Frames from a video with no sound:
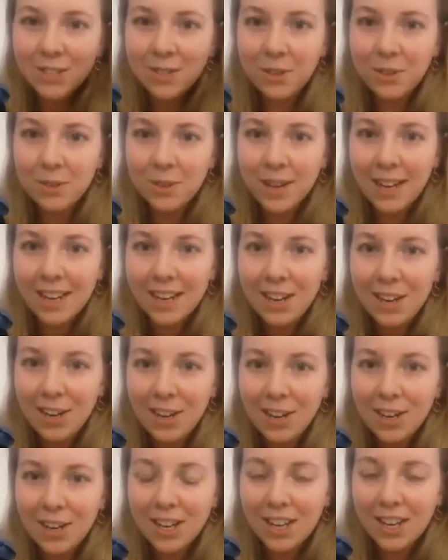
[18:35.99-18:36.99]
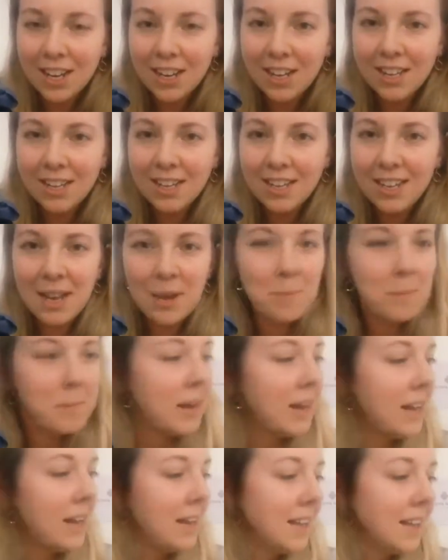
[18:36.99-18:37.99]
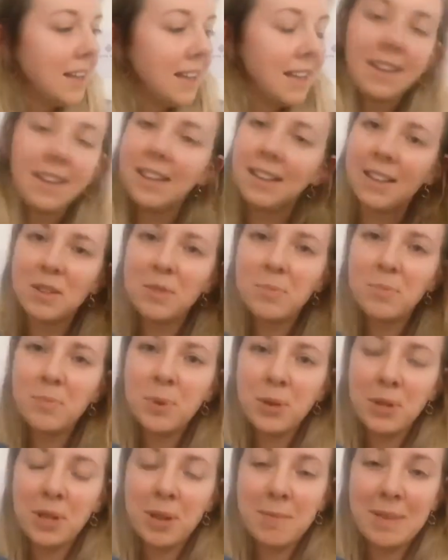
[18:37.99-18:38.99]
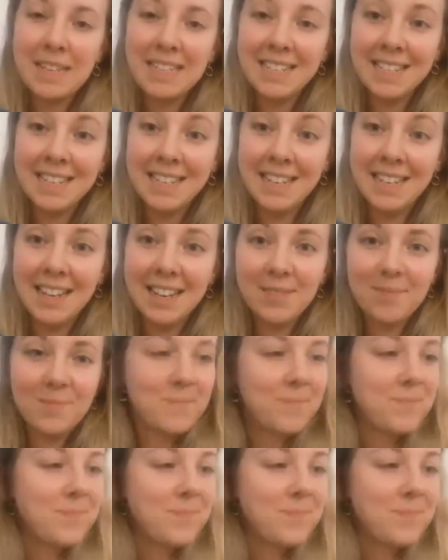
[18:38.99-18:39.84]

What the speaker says: quite look like my ball I made earlier.